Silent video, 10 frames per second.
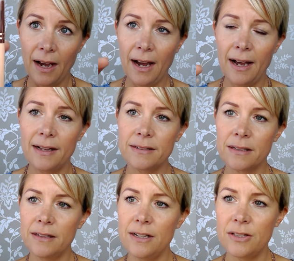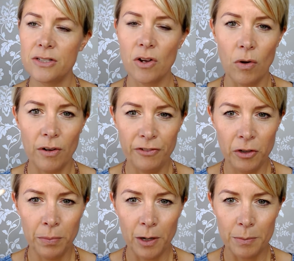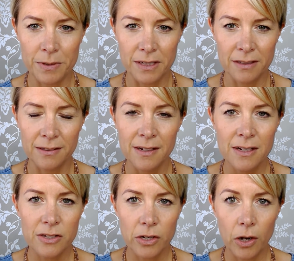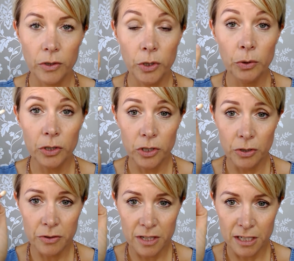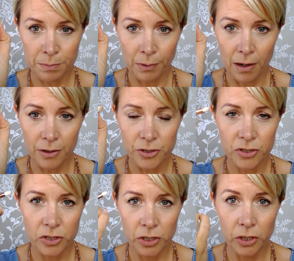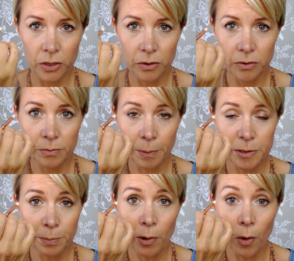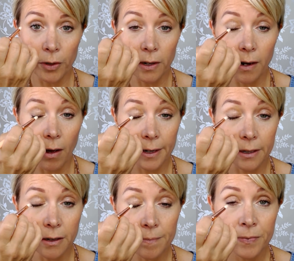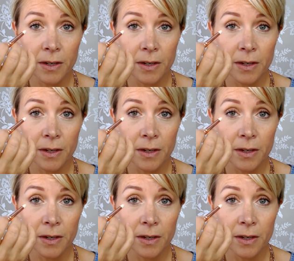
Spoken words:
And this has got a few purposes. So you can use this brush to put on a liner.